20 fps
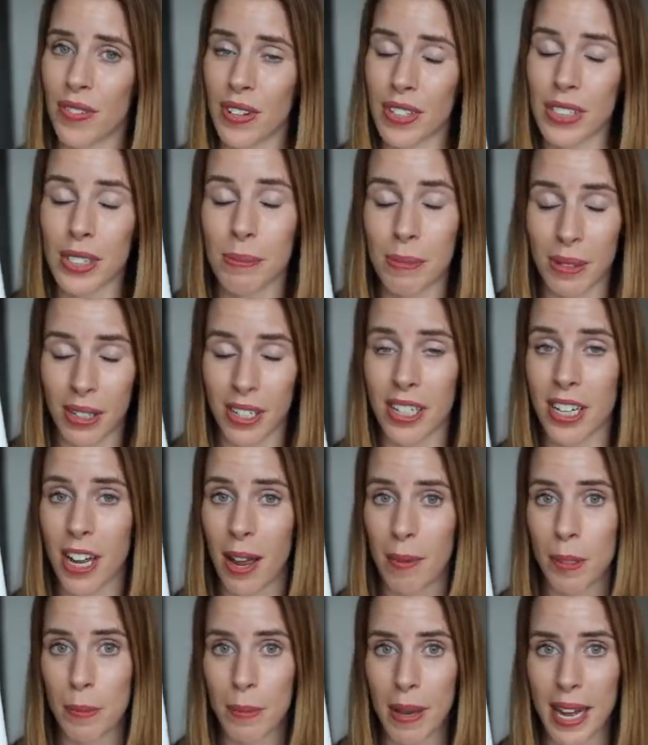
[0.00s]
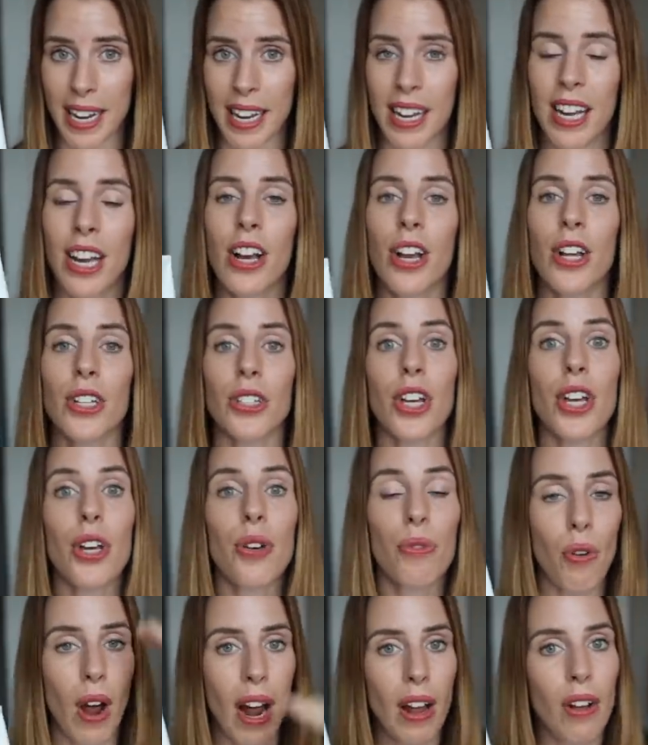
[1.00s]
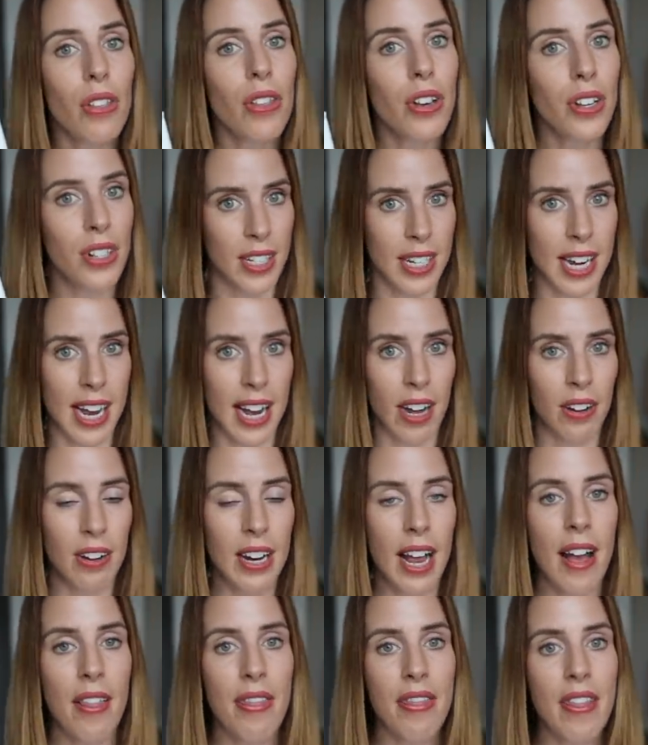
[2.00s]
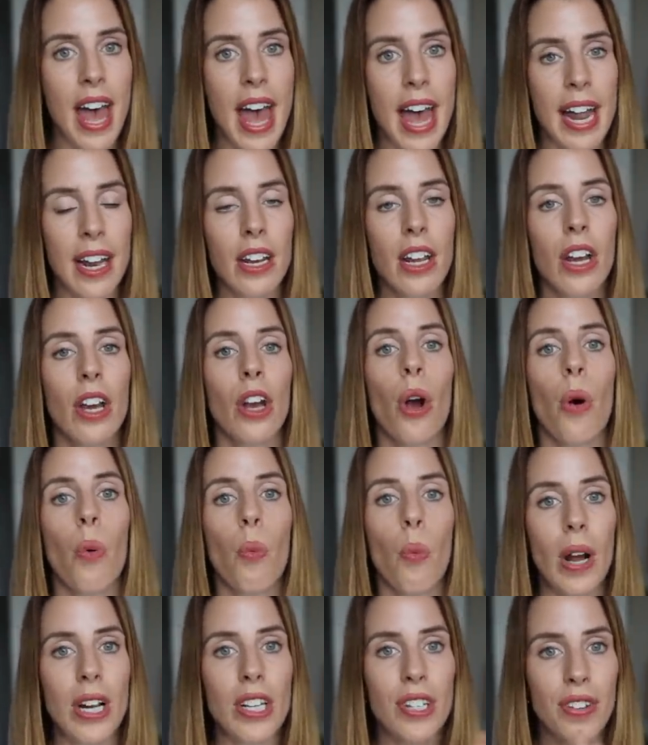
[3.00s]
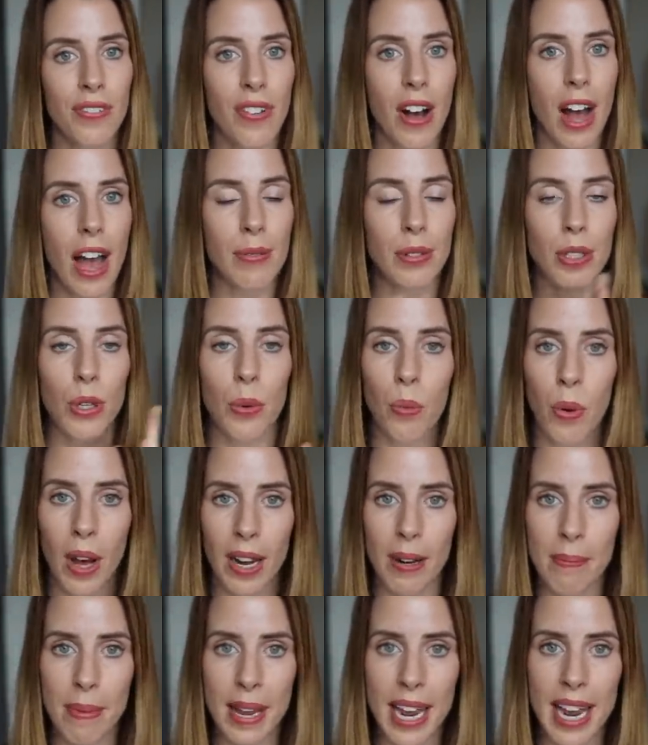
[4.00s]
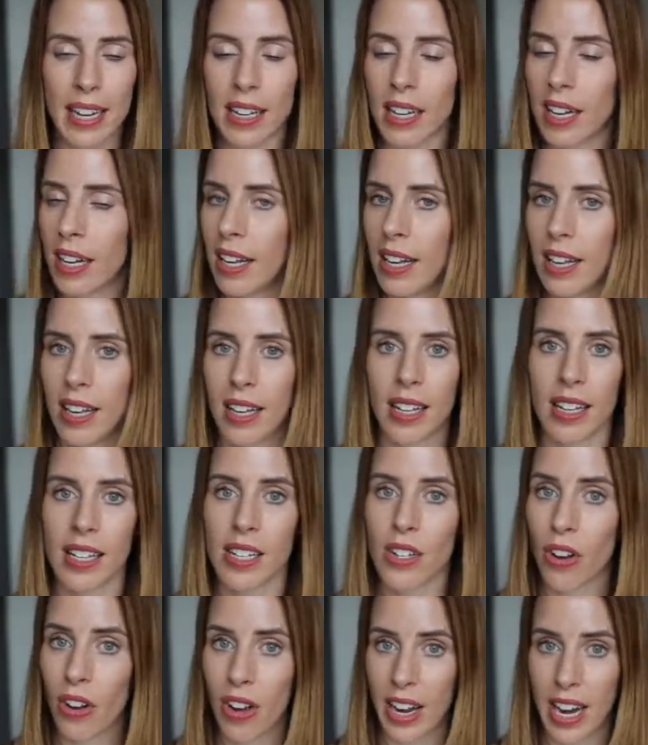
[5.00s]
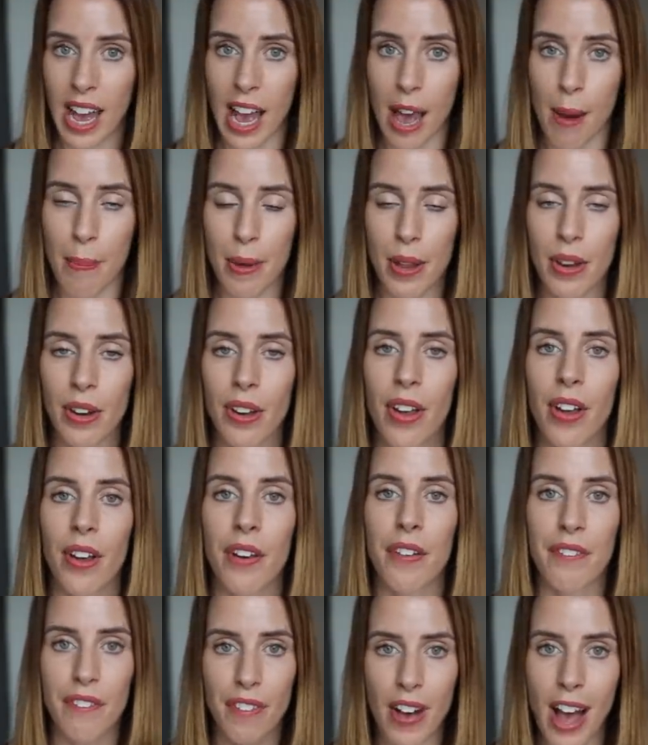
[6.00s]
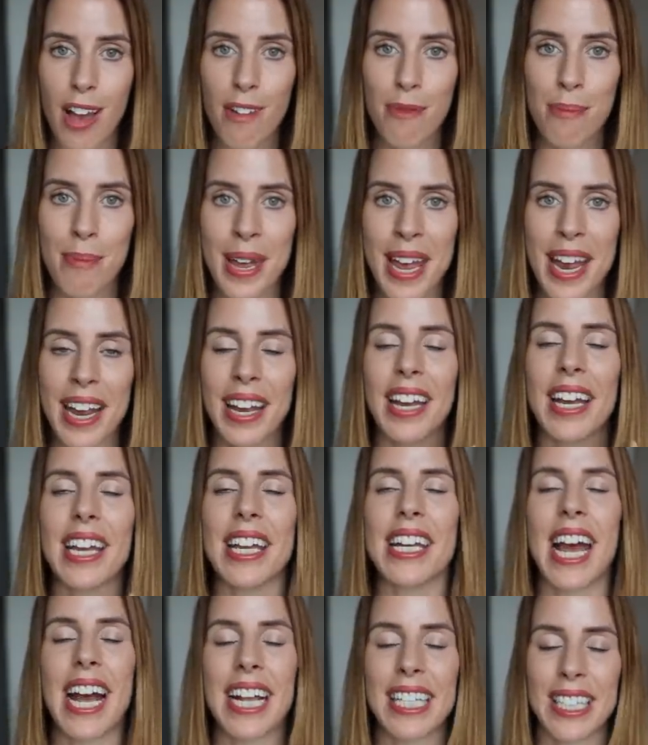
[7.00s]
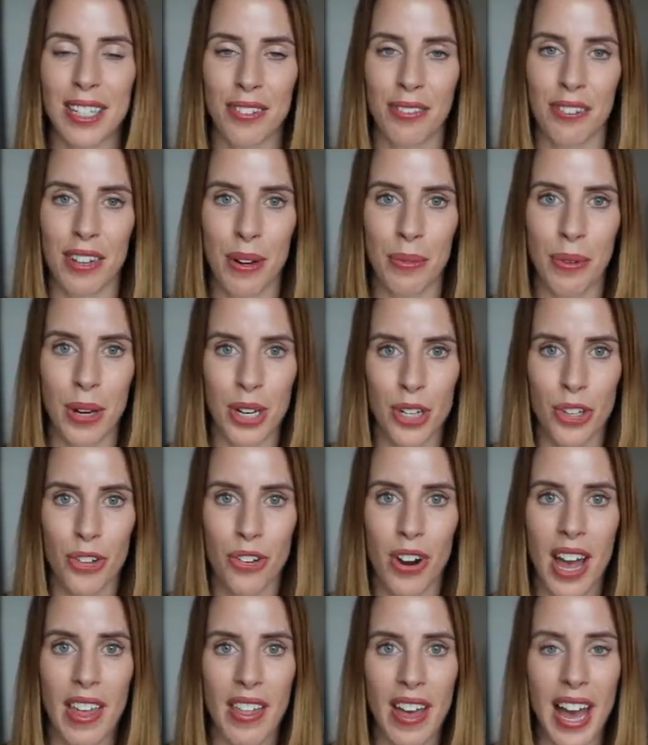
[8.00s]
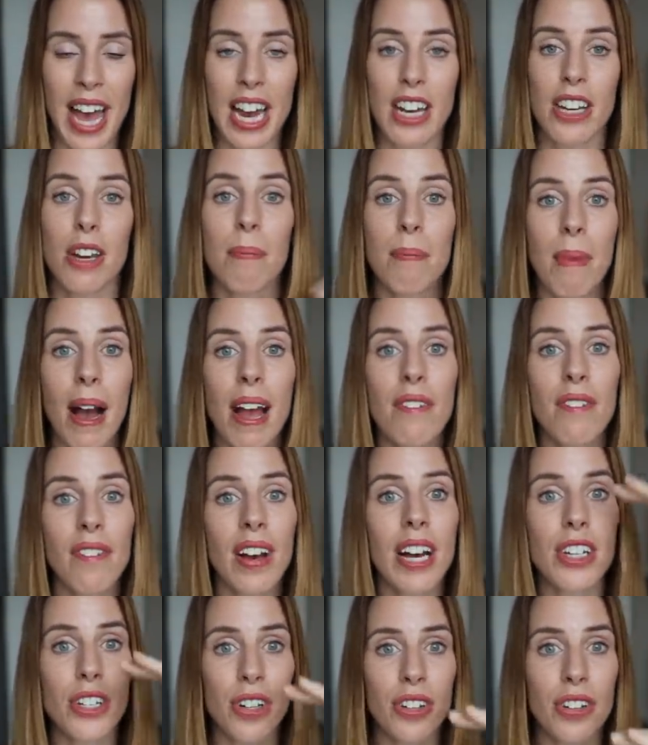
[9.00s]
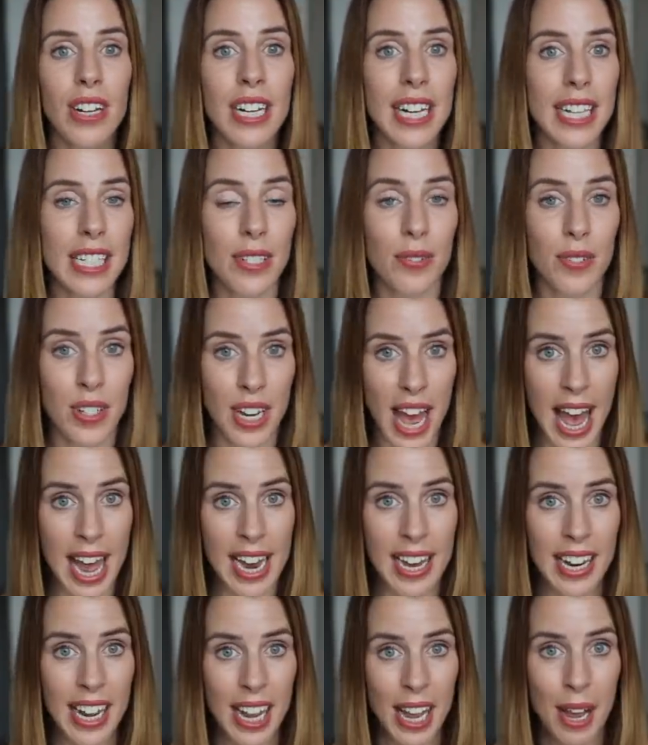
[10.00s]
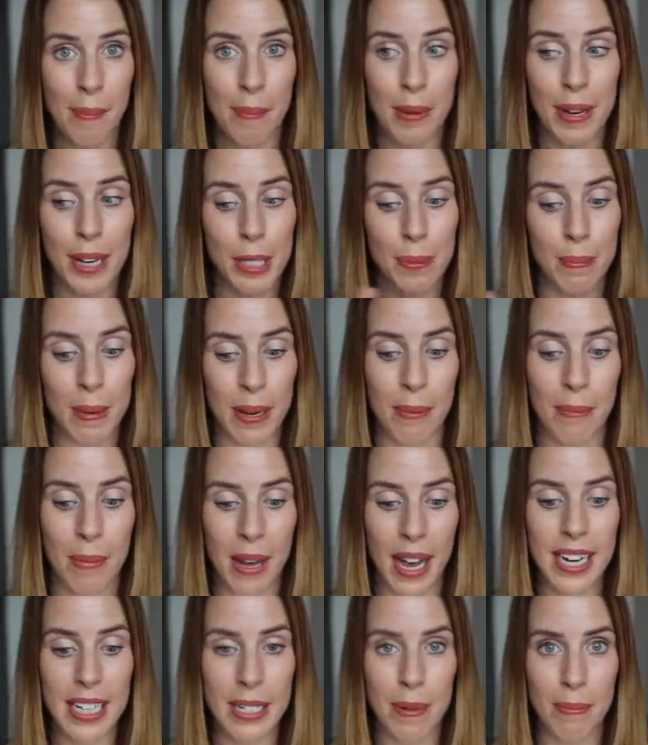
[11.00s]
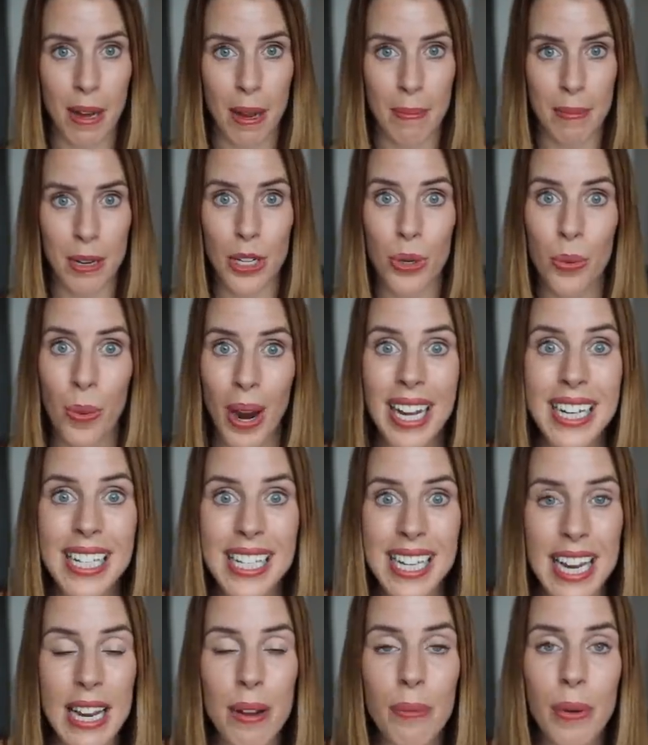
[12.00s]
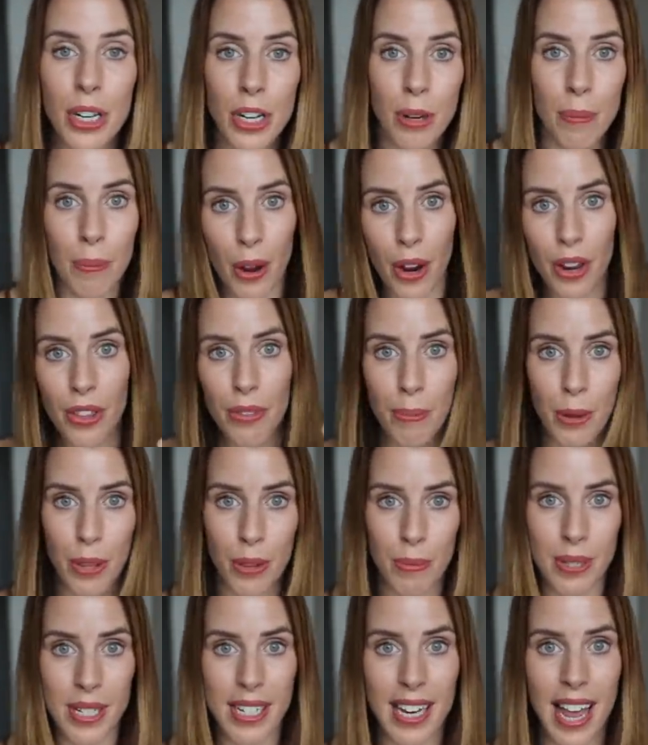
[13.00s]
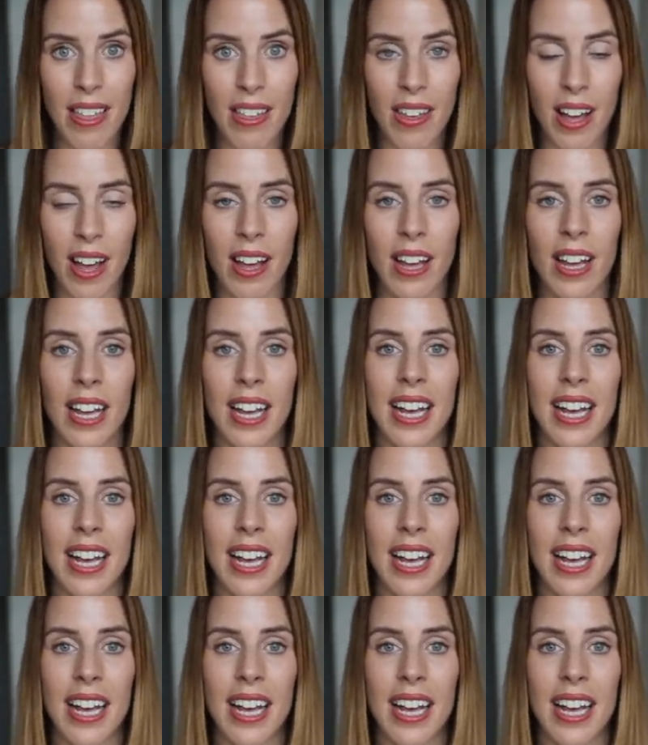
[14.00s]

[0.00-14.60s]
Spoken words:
feels a million times better. So you can write all those down, and then 1 to 5. So 1 being, not going to happen. 5 being, yes, I really wanted to try that. And you might find on your list of 10, because bear in mind, it might be 20 when you both put them together,